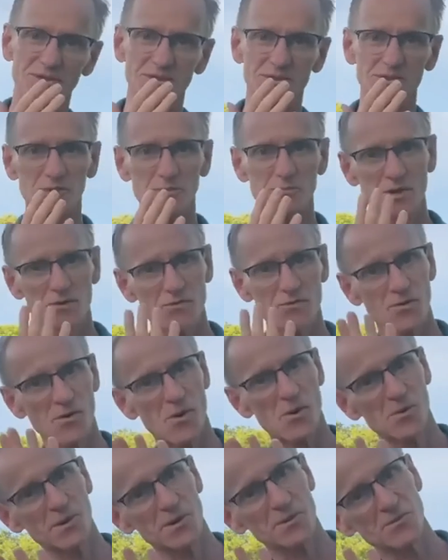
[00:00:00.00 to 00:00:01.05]
a little bit
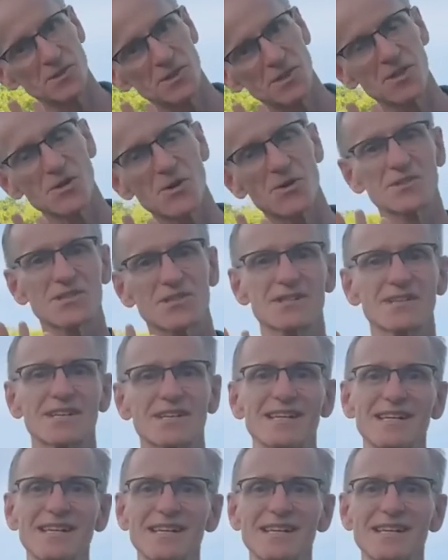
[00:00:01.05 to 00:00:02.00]
forward when you go to the